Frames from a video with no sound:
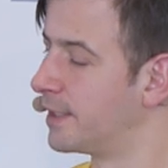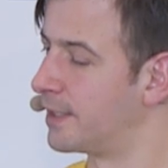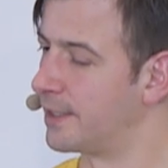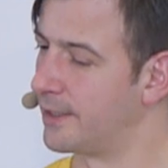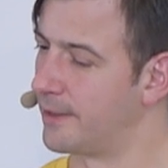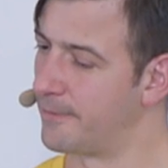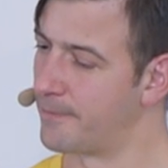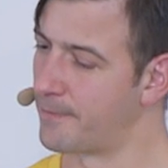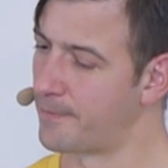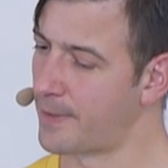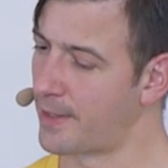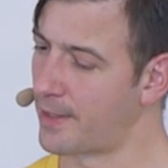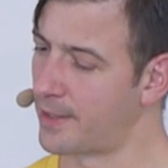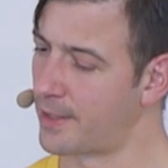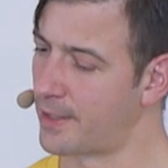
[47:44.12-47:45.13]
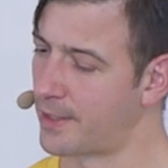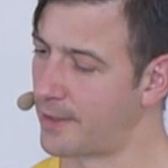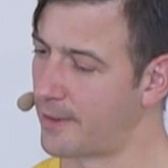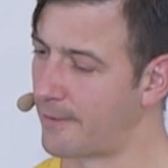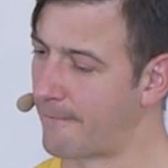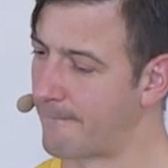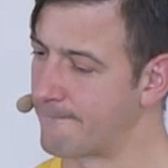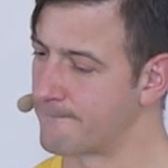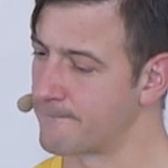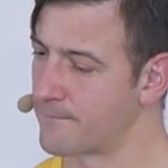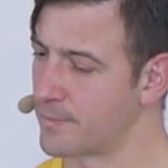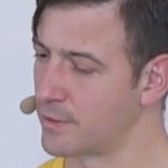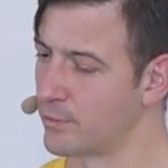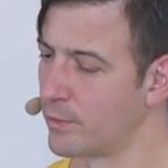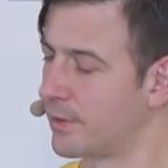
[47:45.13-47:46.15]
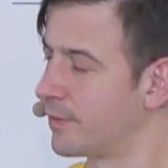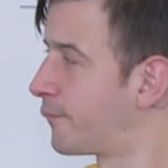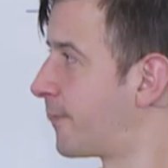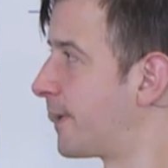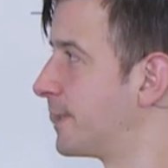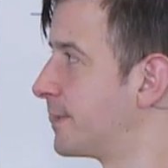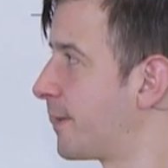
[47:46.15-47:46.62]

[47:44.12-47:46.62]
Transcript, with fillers: Um, you will find